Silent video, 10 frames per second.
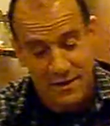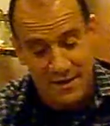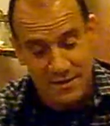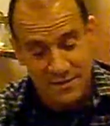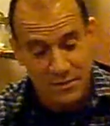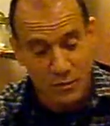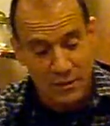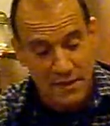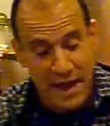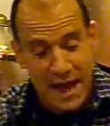So with
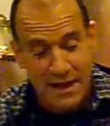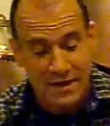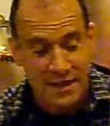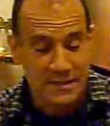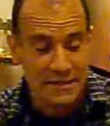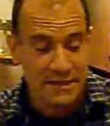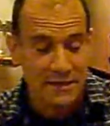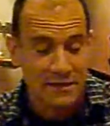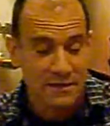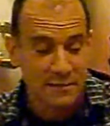that and the
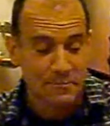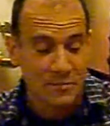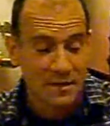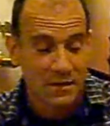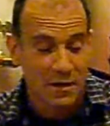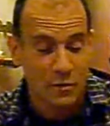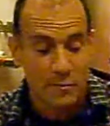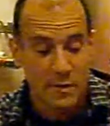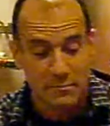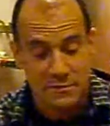aluminum